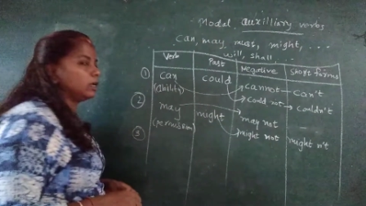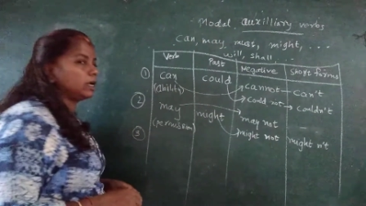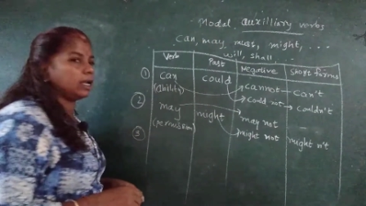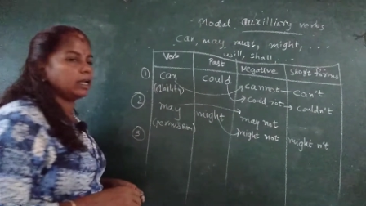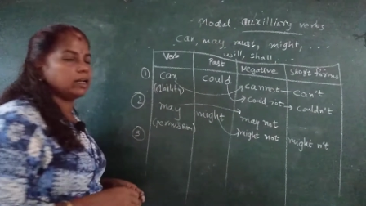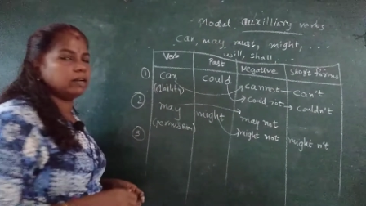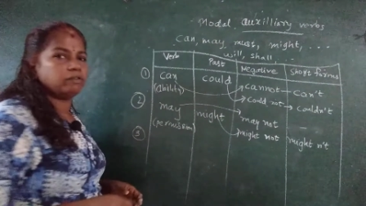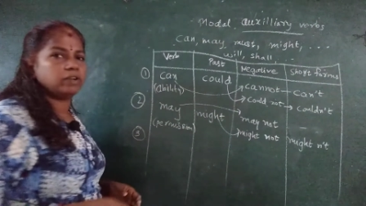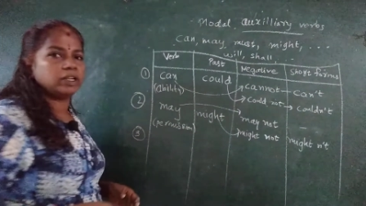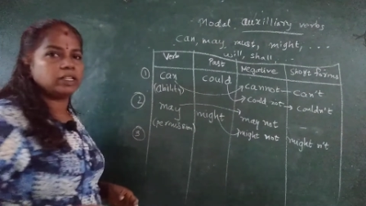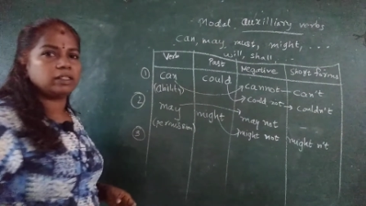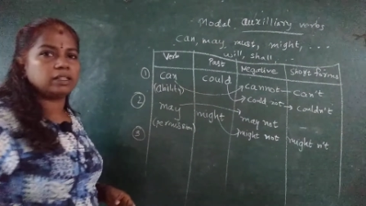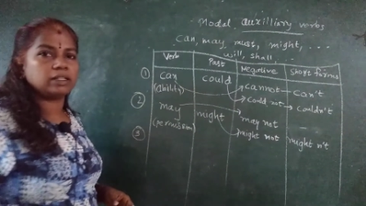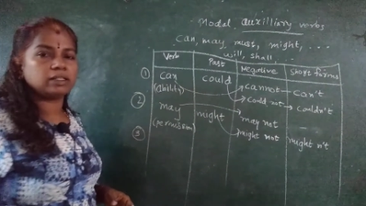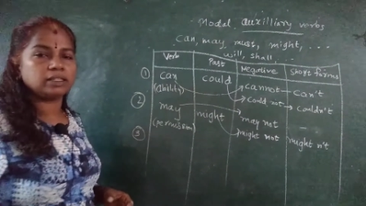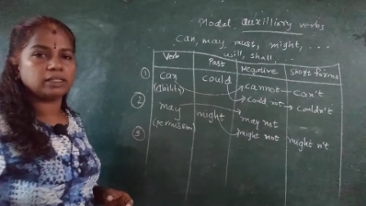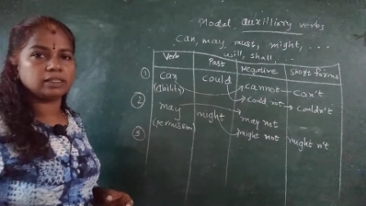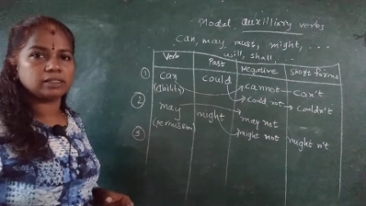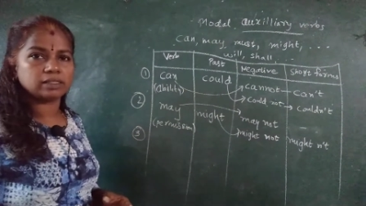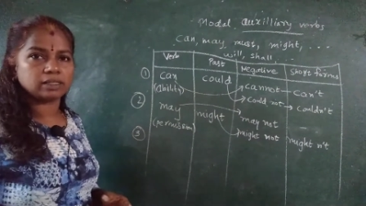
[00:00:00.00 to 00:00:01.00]
And when the
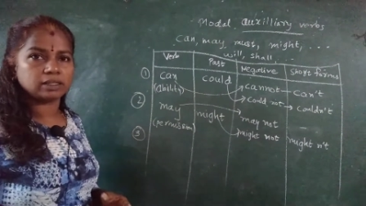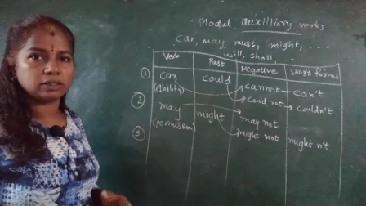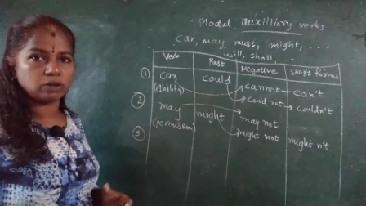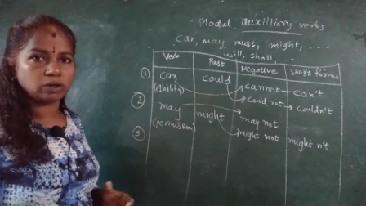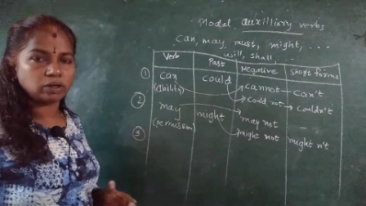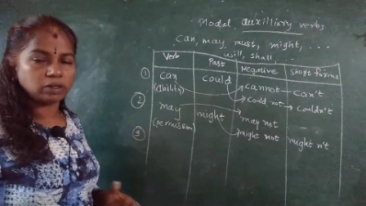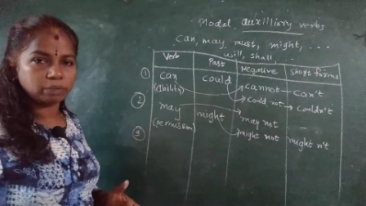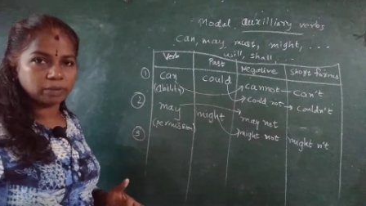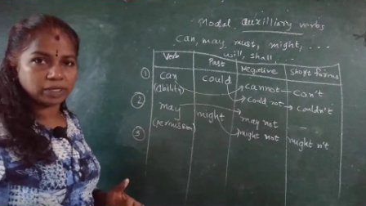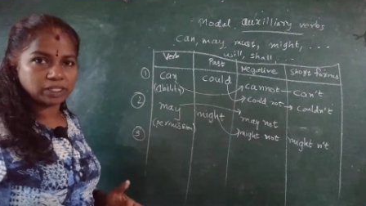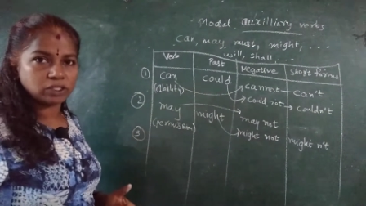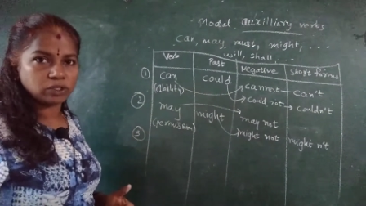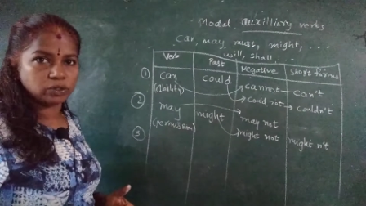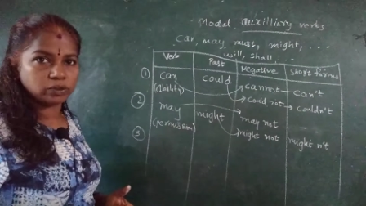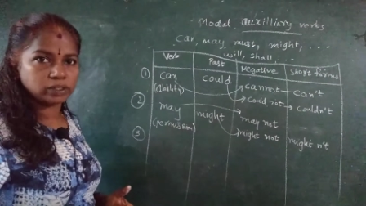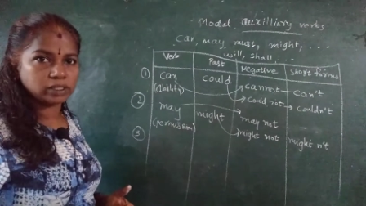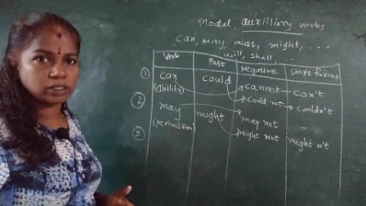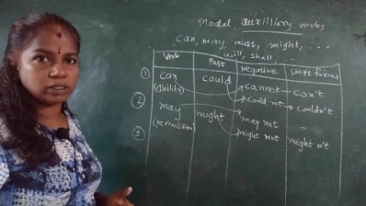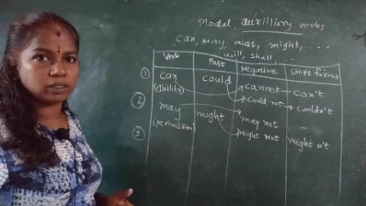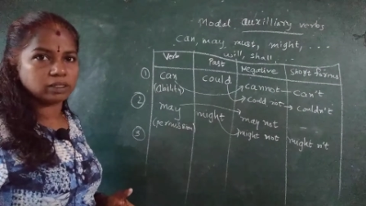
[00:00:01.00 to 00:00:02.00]
things are not much
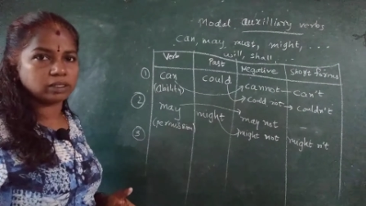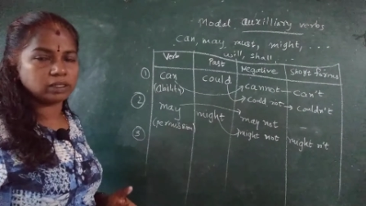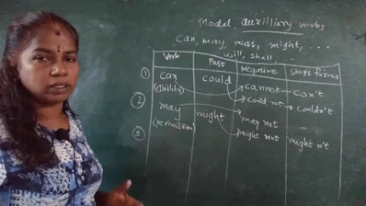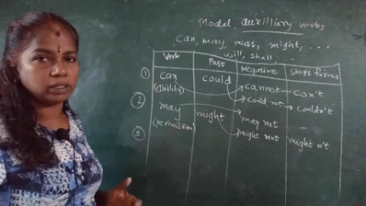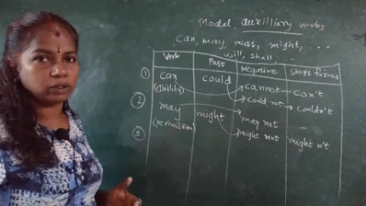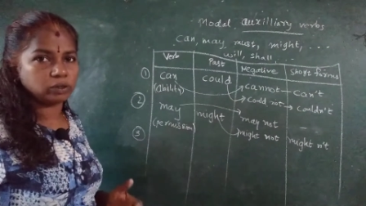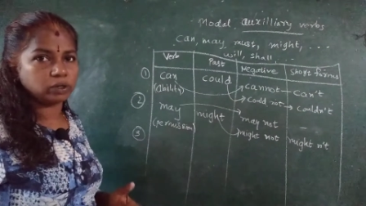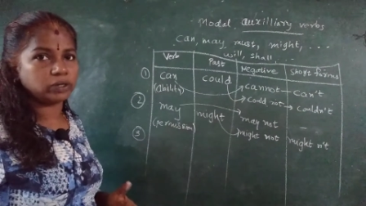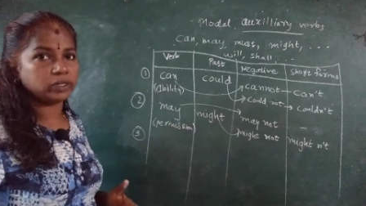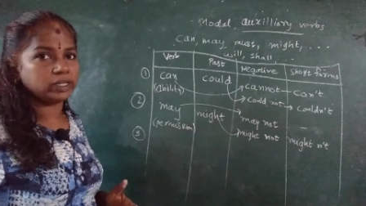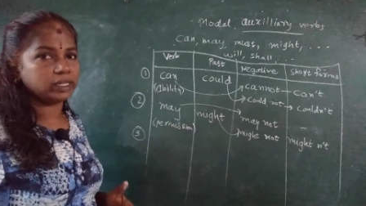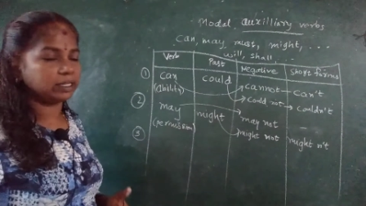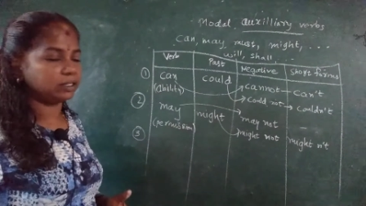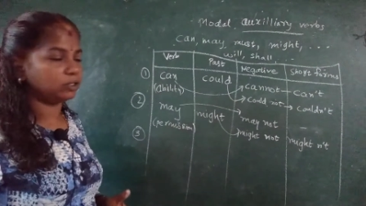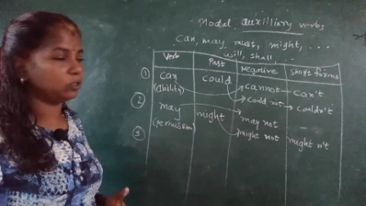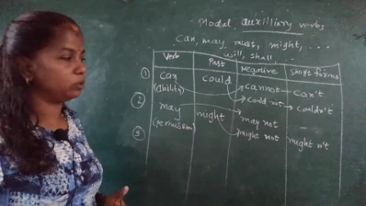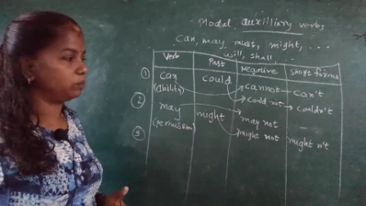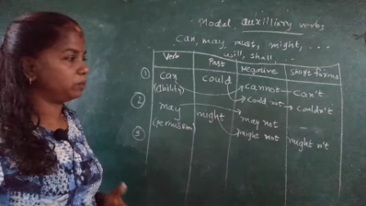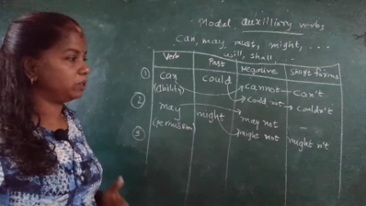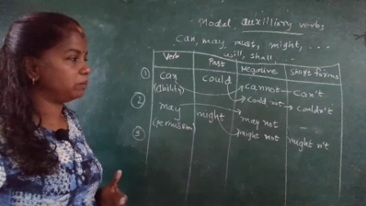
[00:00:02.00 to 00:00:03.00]
used, you are
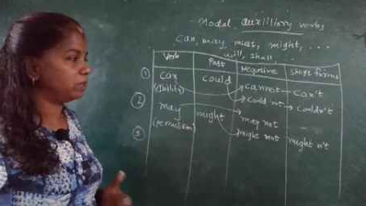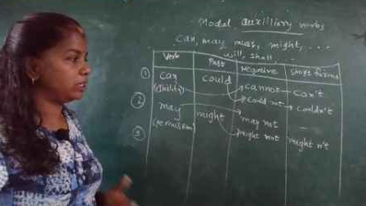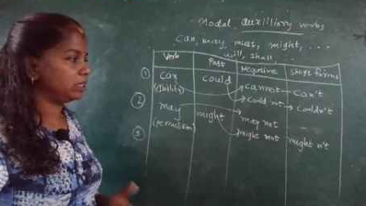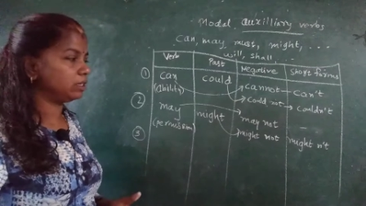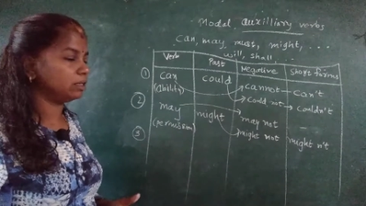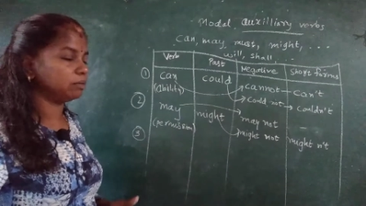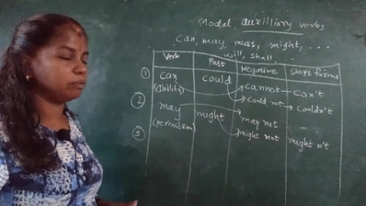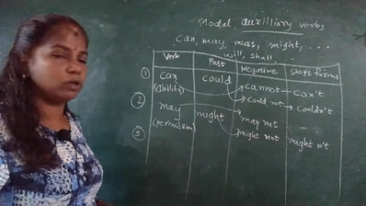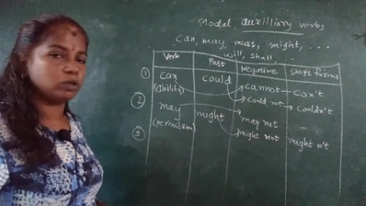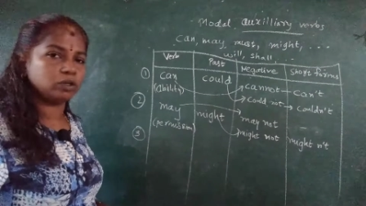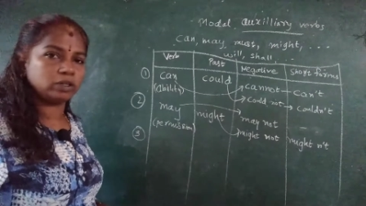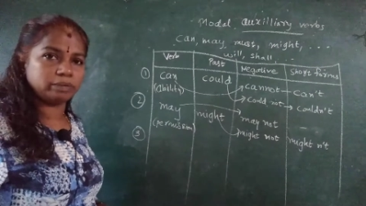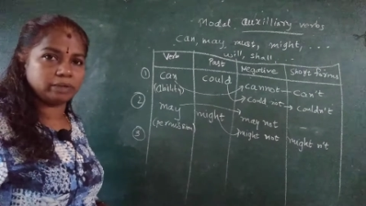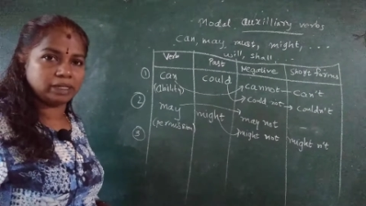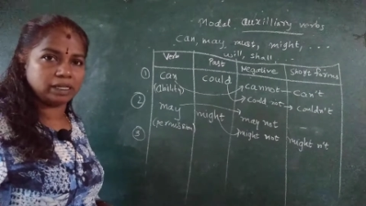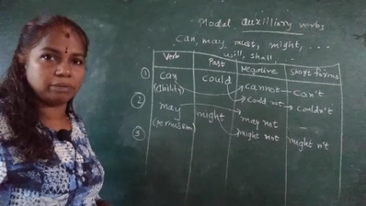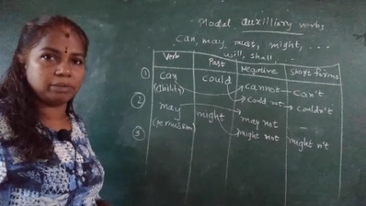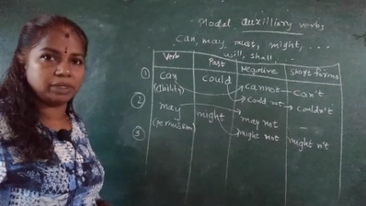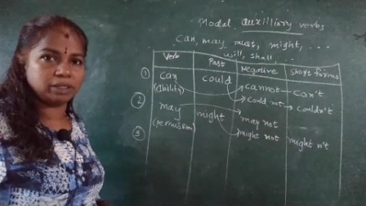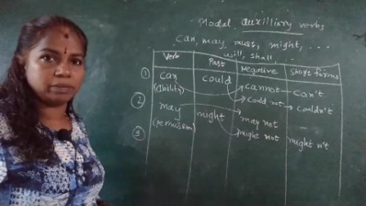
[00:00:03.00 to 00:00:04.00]
tend to be
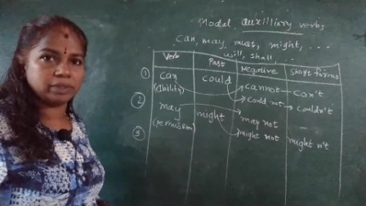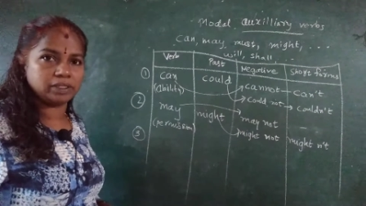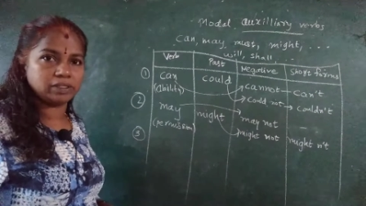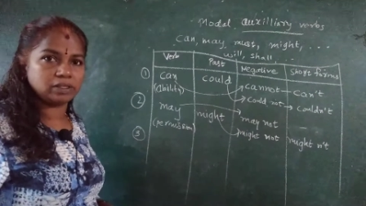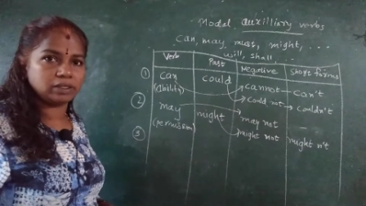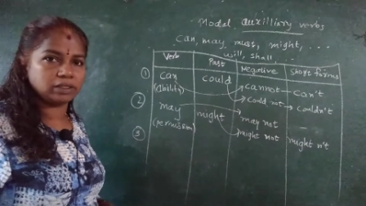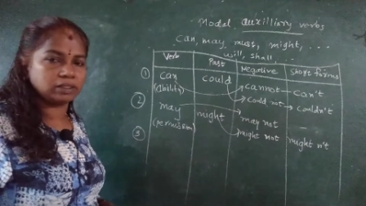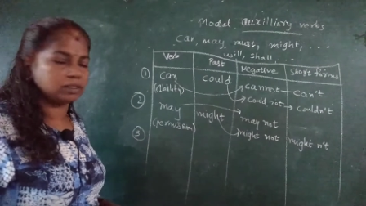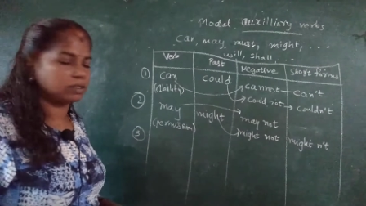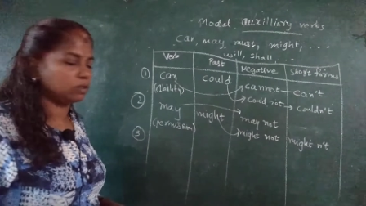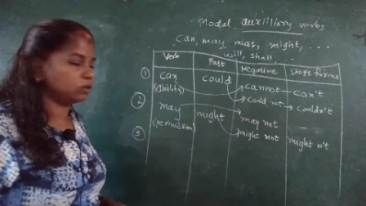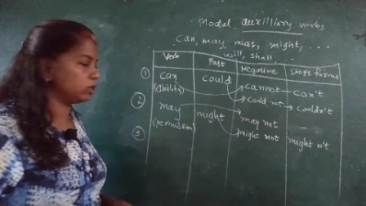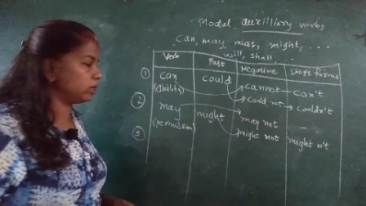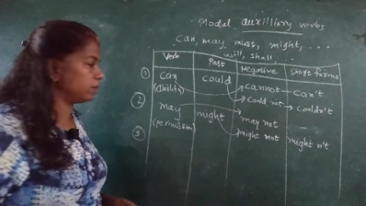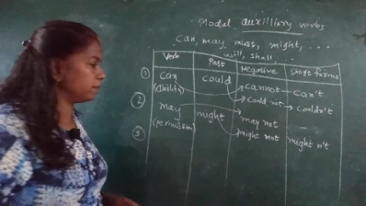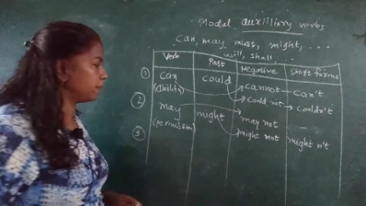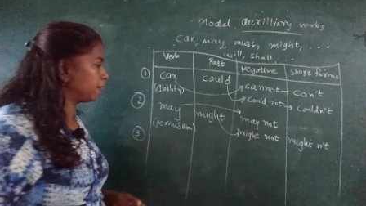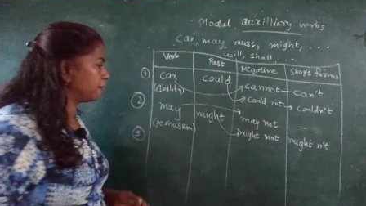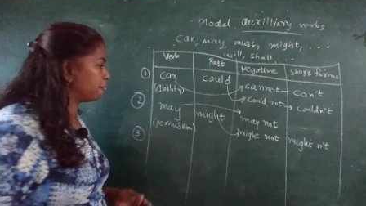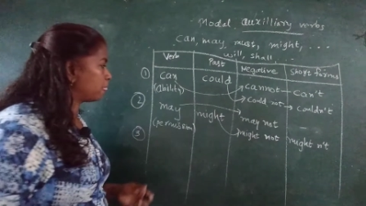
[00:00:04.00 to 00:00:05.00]
commit mistakes.
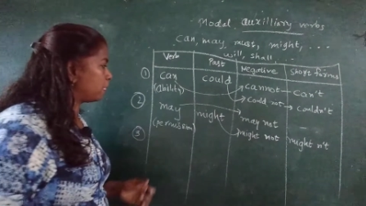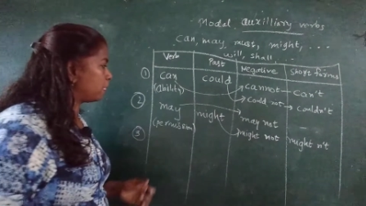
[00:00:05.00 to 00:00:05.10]
Okay.